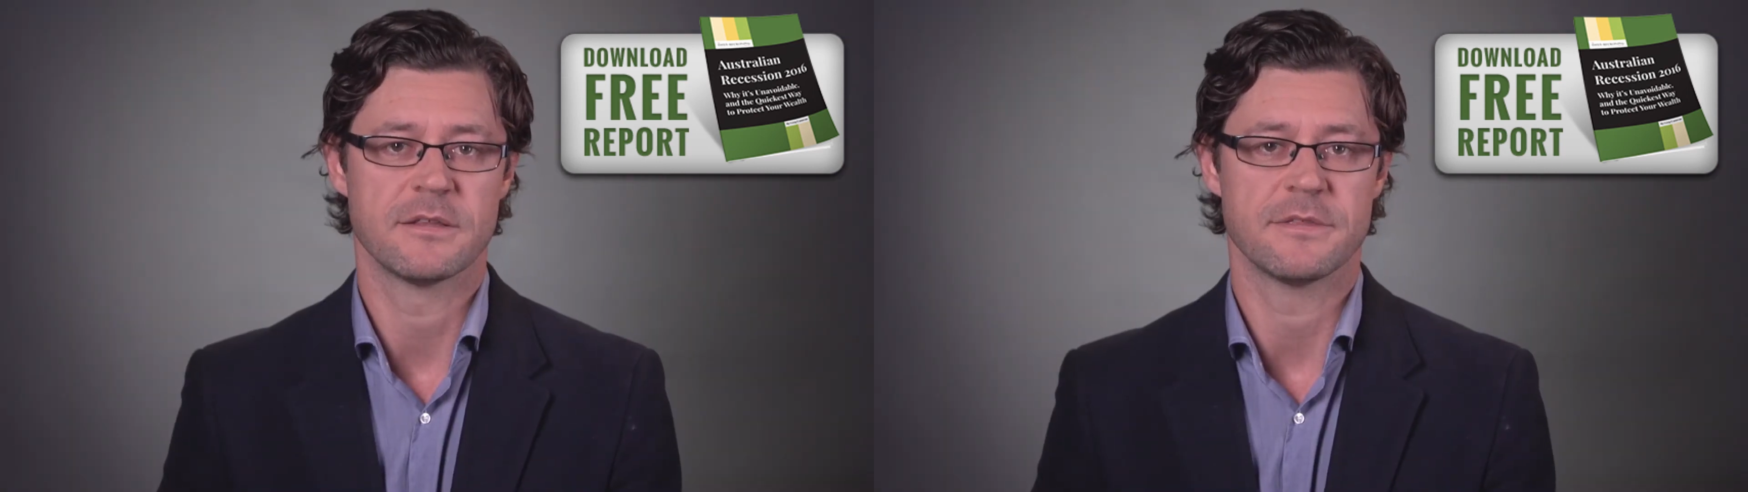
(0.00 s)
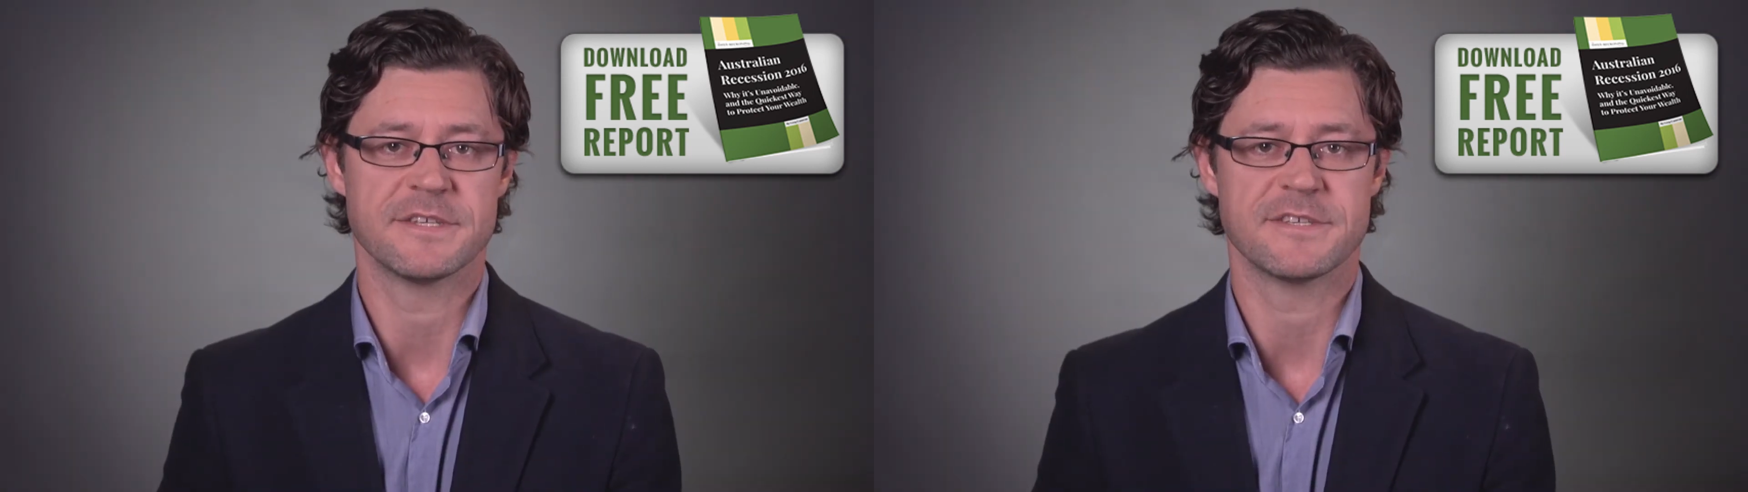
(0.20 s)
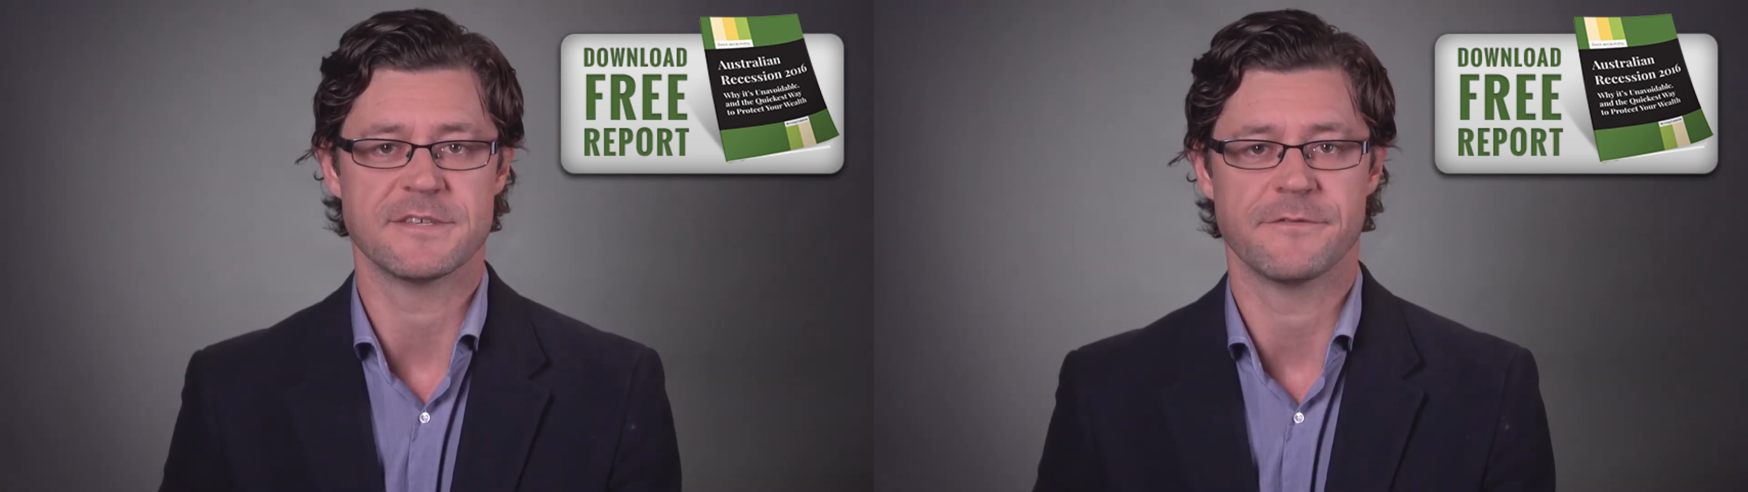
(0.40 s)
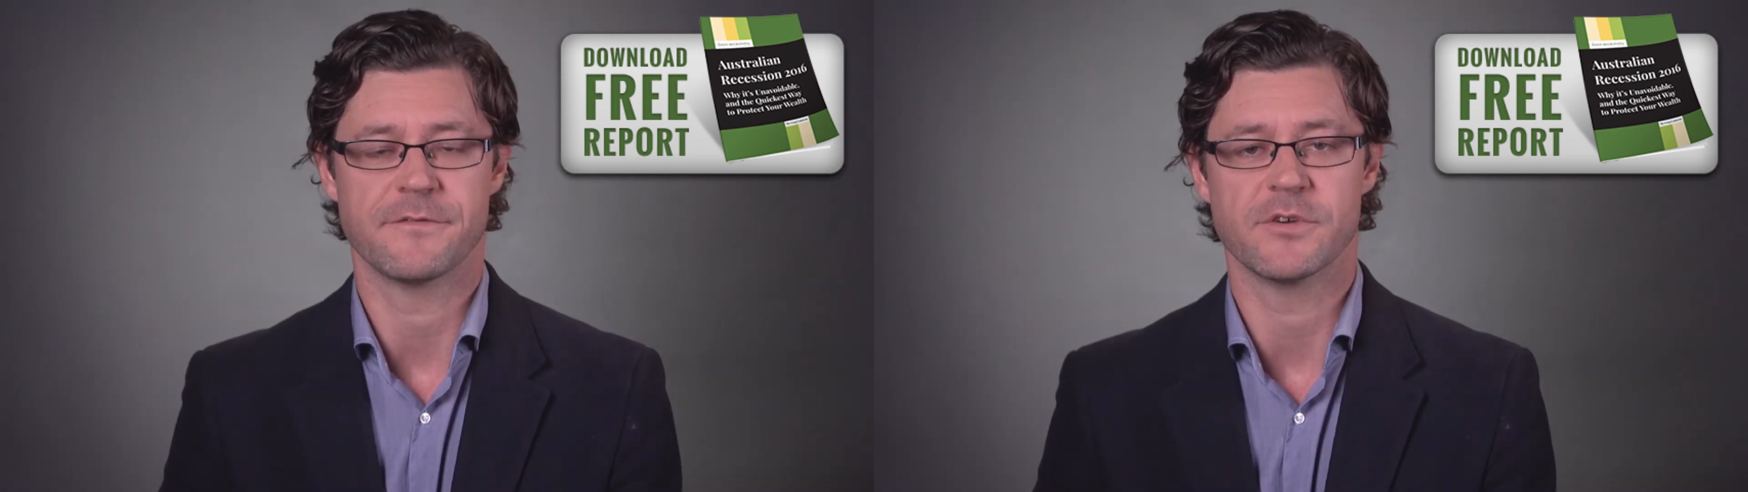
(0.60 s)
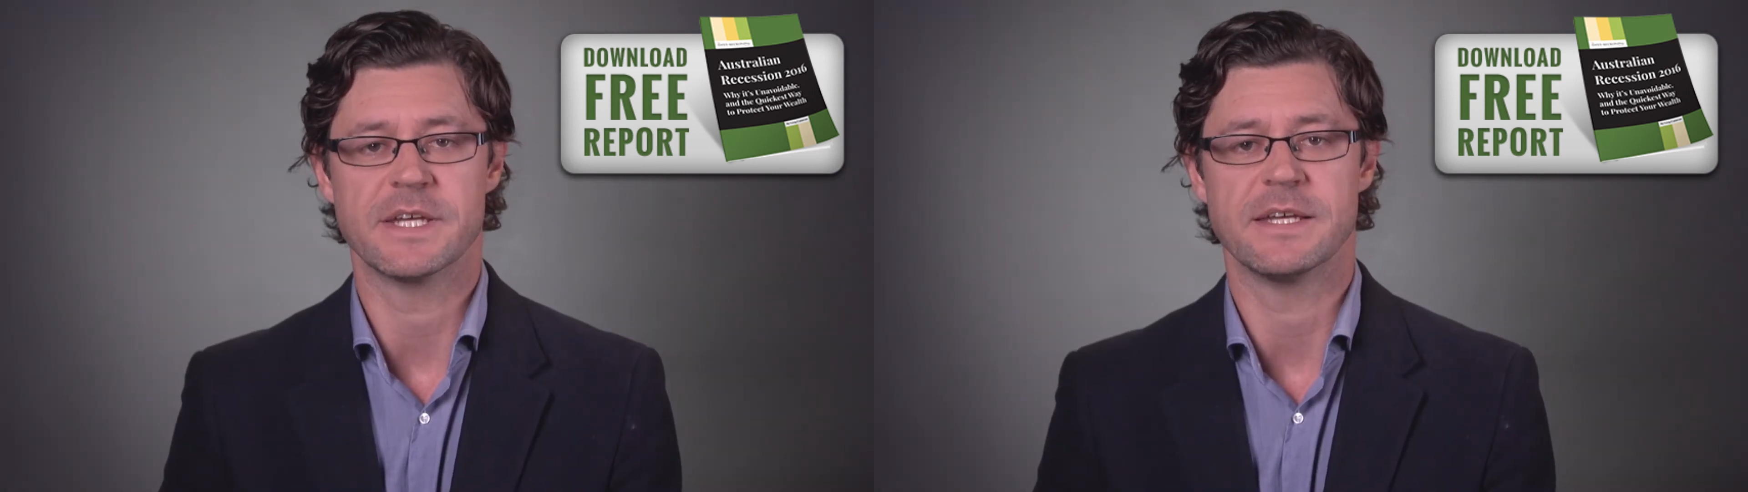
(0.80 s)
this is a
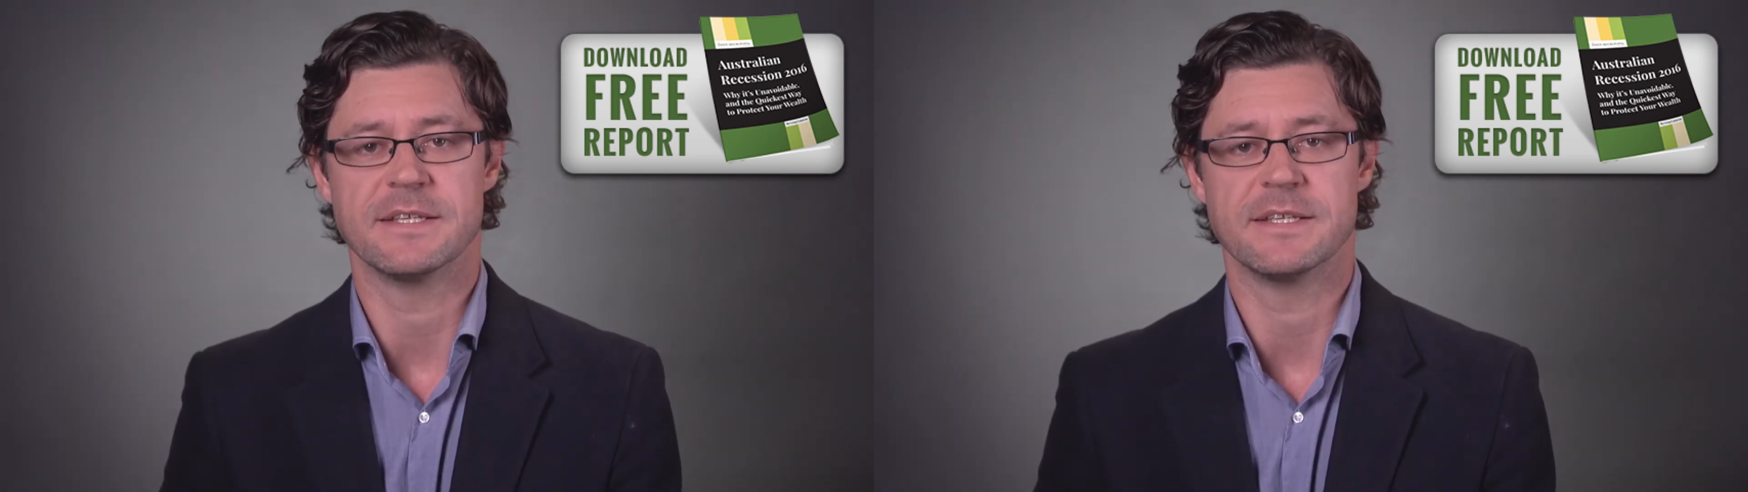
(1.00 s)
free